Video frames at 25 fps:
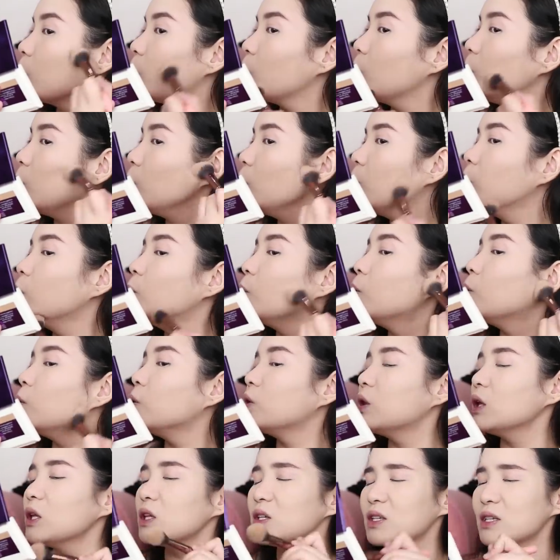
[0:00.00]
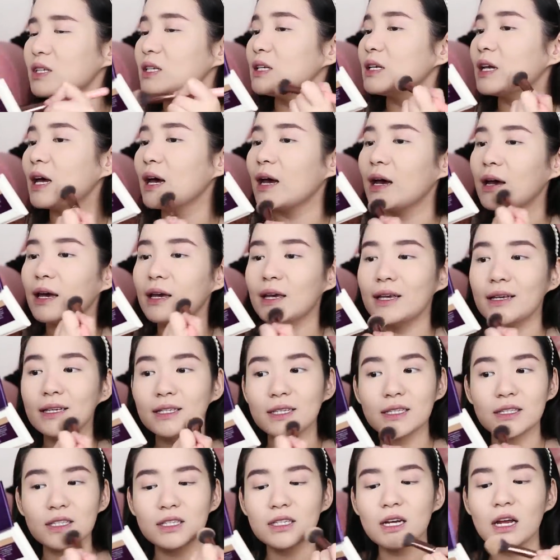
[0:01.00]
Ooh, that's
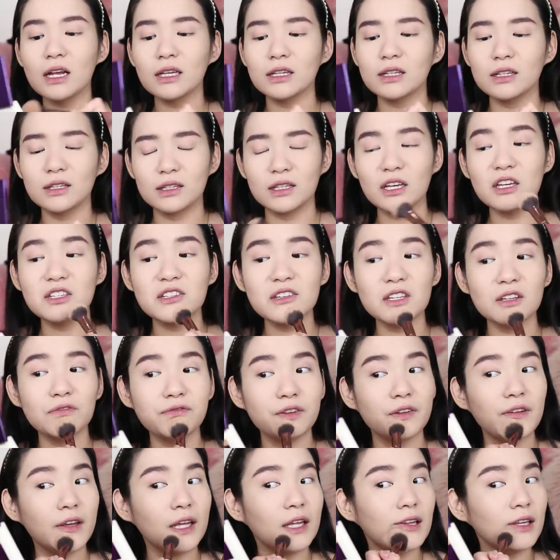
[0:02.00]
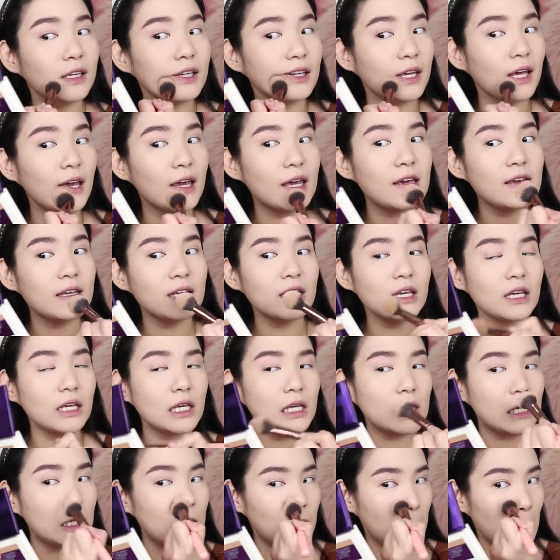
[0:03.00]
nice. That's not, doesn't feel
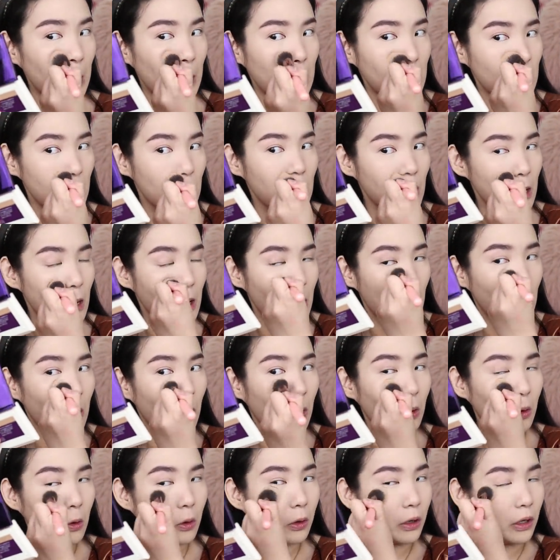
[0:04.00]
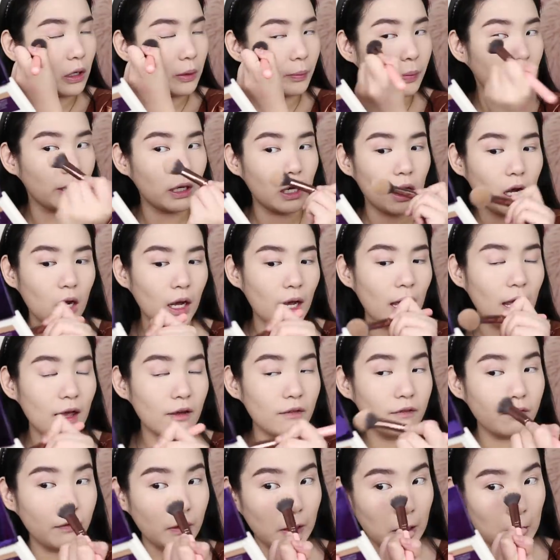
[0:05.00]
cakey. or parang
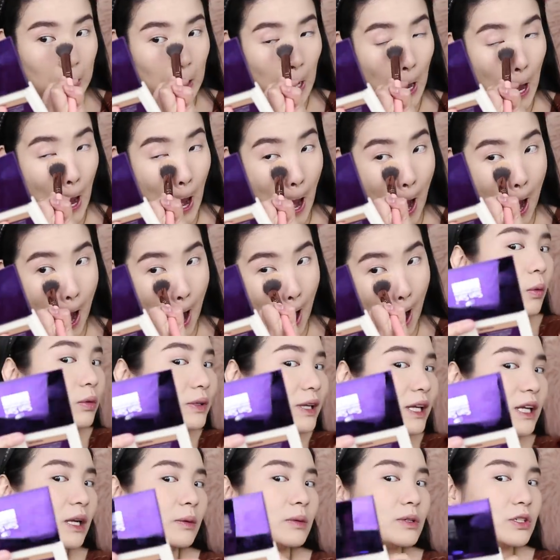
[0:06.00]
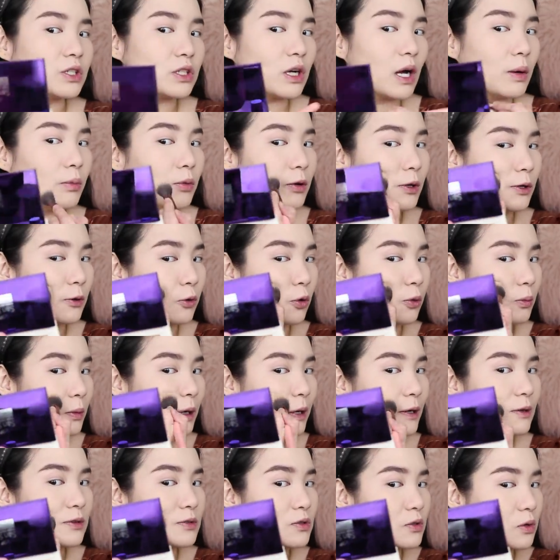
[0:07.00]
heavy. Wala naman siyang amoy
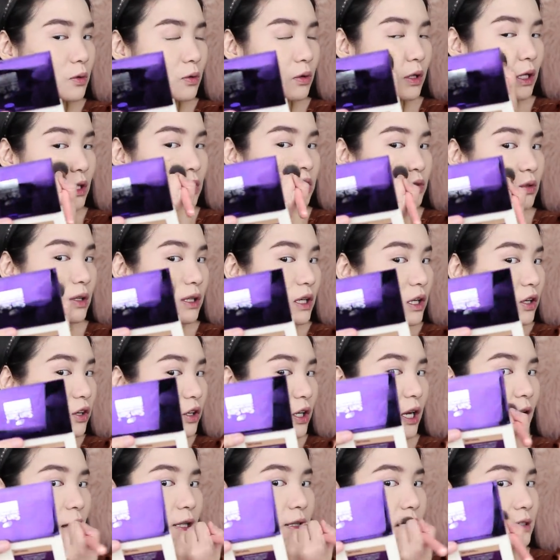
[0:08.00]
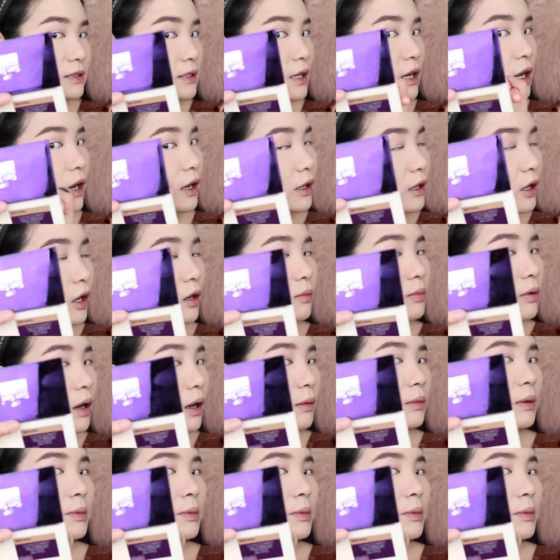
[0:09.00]
luma. So that's really great kasi akala ko baka